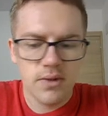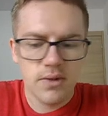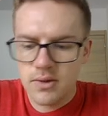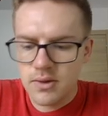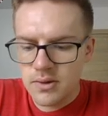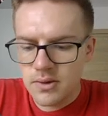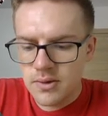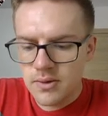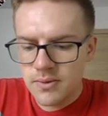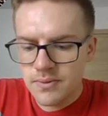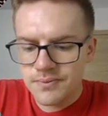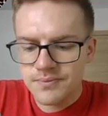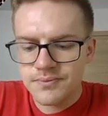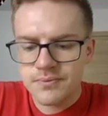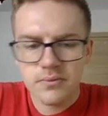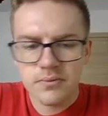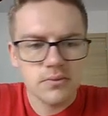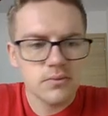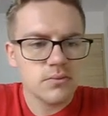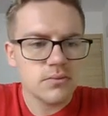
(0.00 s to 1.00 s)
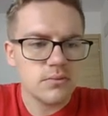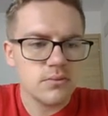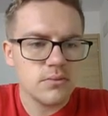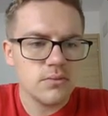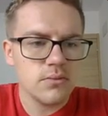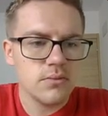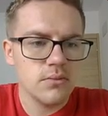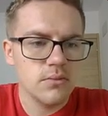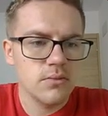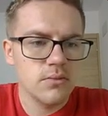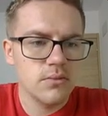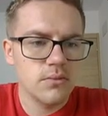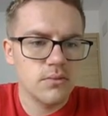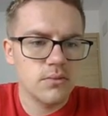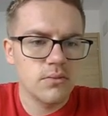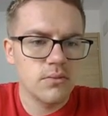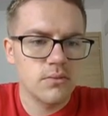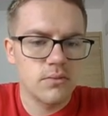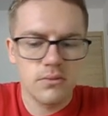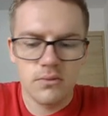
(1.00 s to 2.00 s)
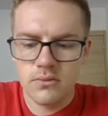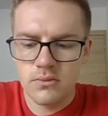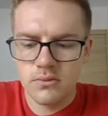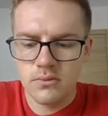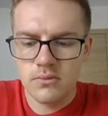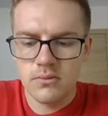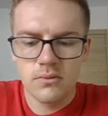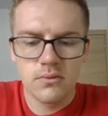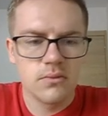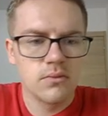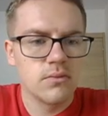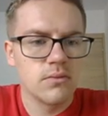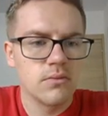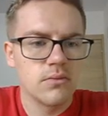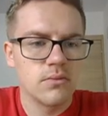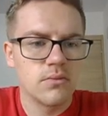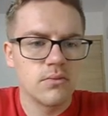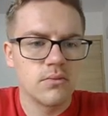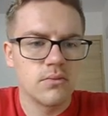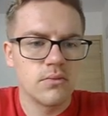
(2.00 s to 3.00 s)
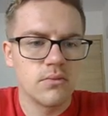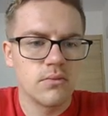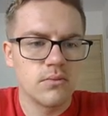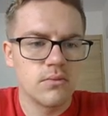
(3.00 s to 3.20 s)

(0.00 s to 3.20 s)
No one is speaking in this clip.